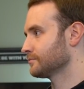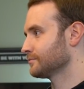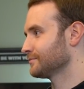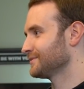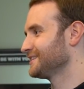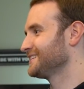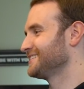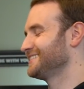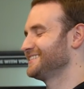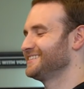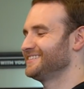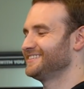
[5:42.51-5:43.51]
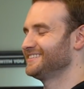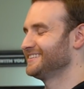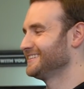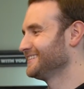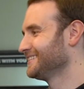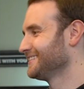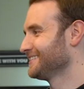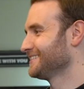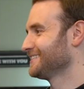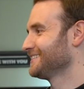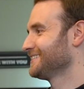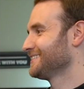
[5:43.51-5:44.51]

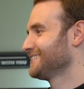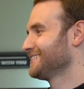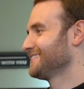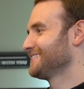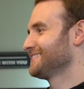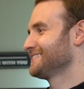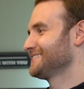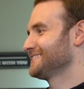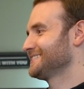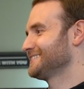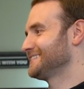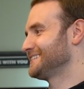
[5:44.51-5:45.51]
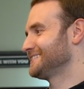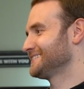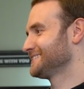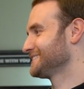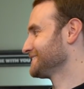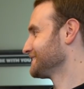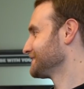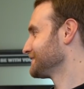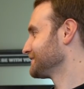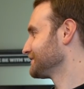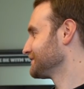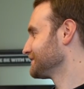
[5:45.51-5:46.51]

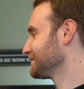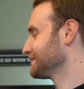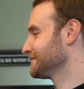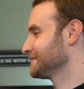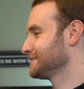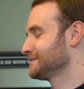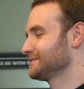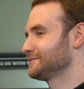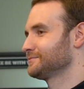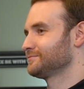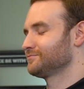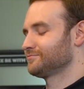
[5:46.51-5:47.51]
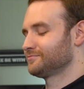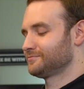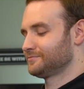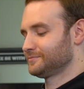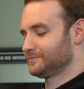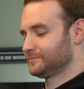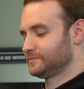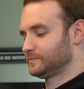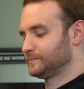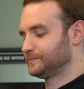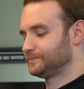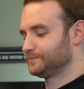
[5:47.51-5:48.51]

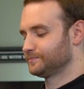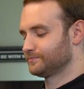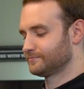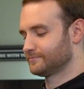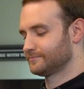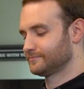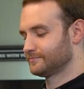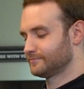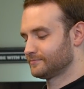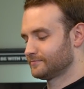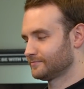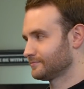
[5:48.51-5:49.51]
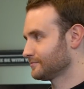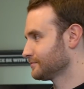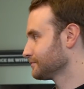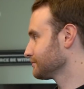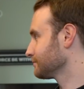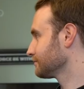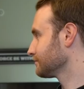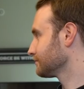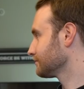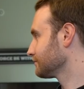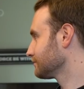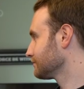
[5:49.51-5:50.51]
No words are spoken by the person on screen.